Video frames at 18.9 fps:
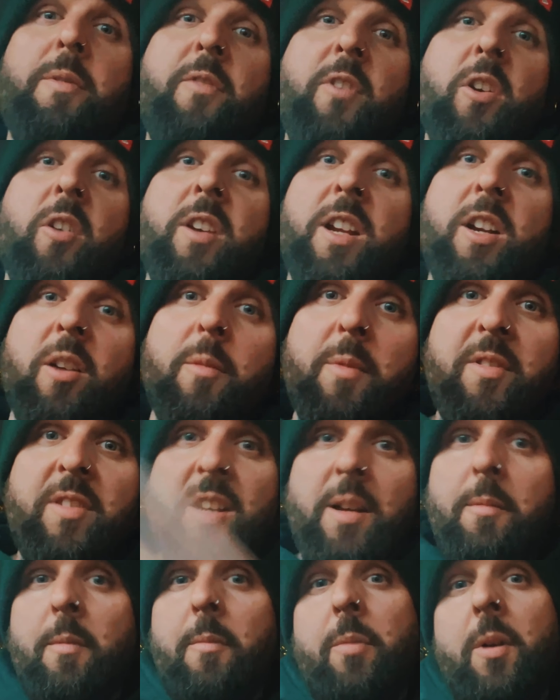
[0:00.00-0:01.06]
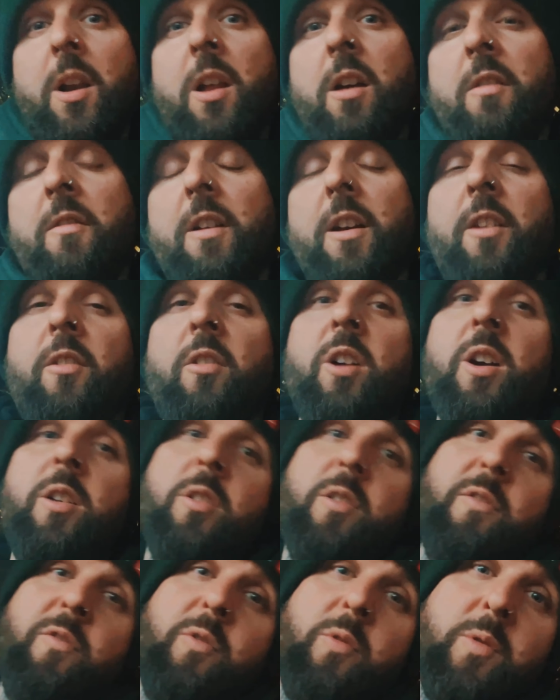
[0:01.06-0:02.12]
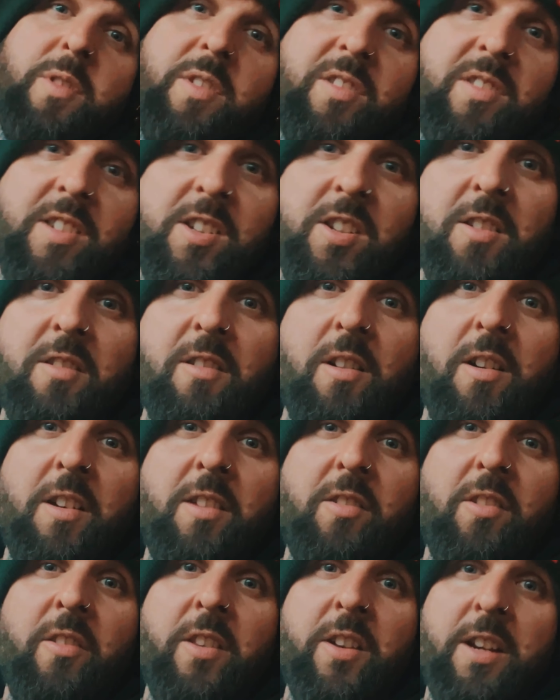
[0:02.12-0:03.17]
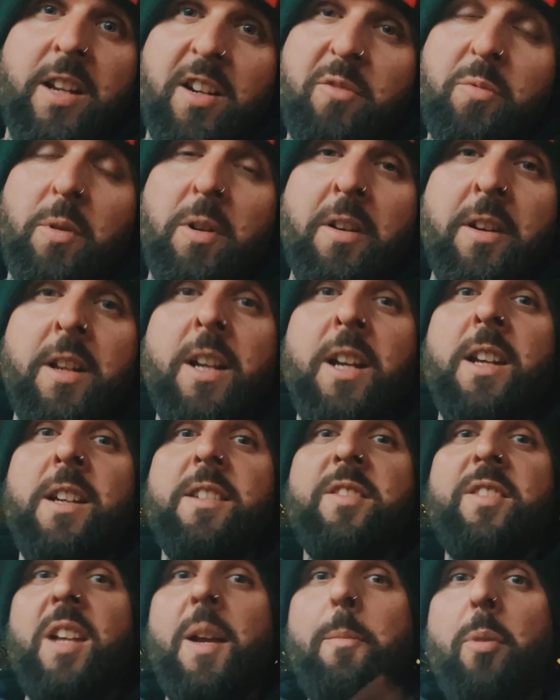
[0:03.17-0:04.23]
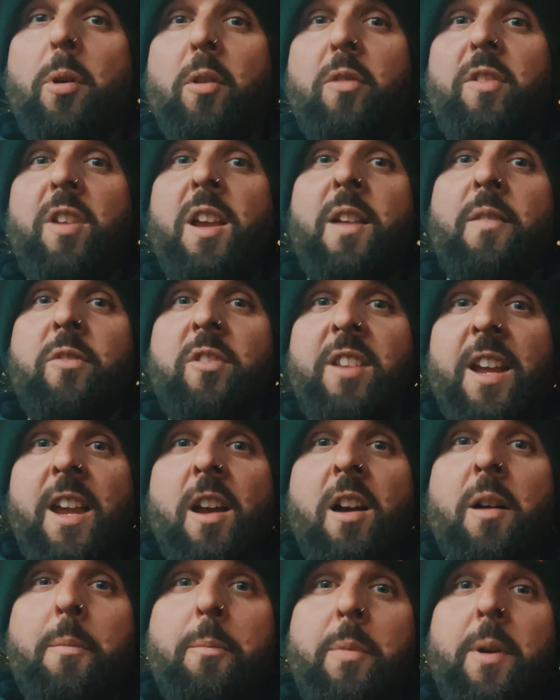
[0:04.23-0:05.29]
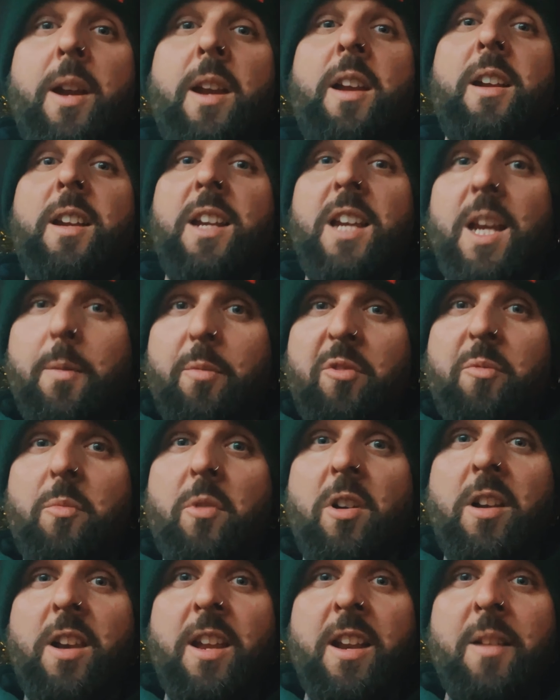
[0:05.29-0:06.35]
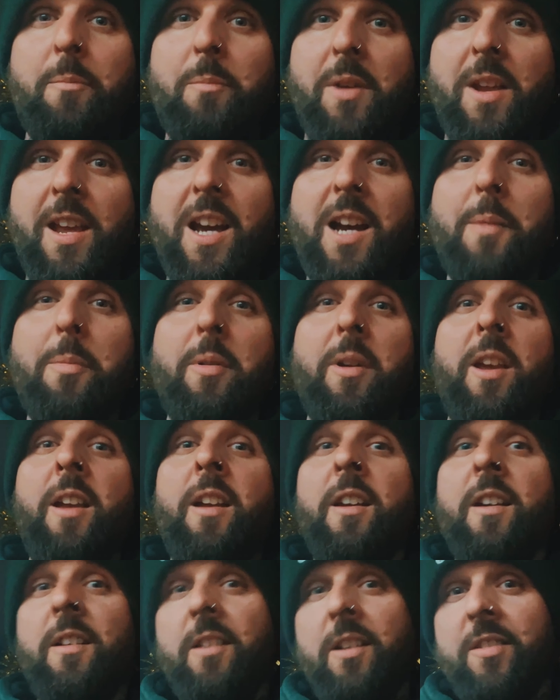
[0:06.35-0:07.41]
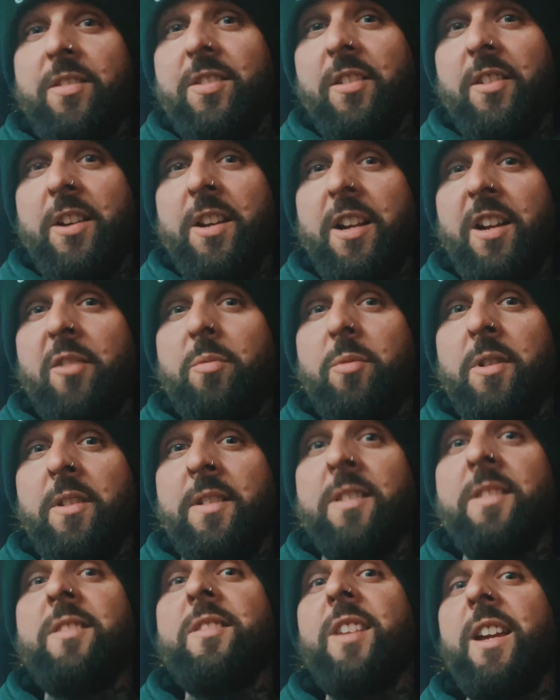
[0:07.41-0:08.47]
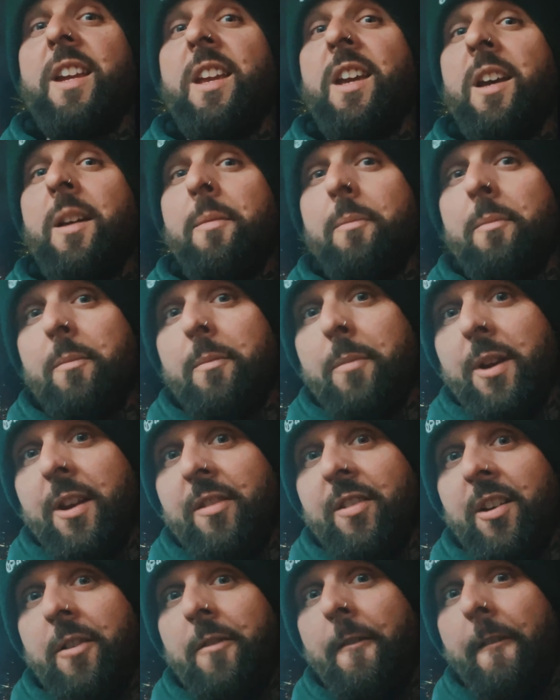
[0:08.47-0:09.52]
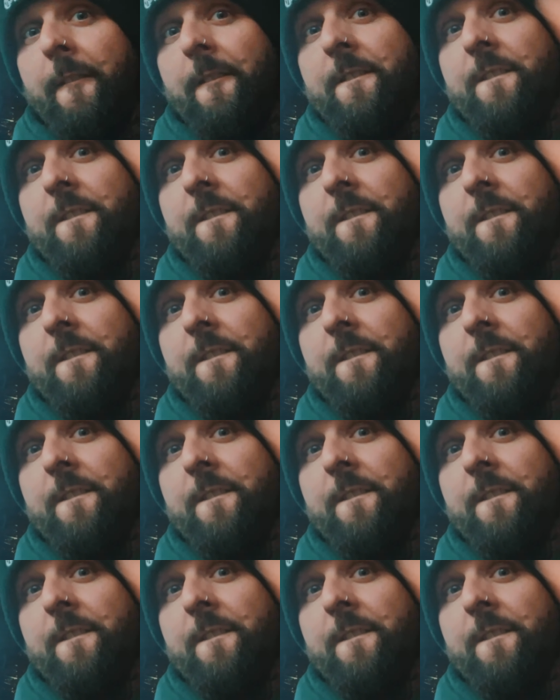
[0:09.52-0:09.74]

If you've got any comments, get them below. And I look forward to seeing you guys on the next one. Stay positive, stay upbeat, keep smiling, be happy. I'll see you on the next one. Take care. Peace out.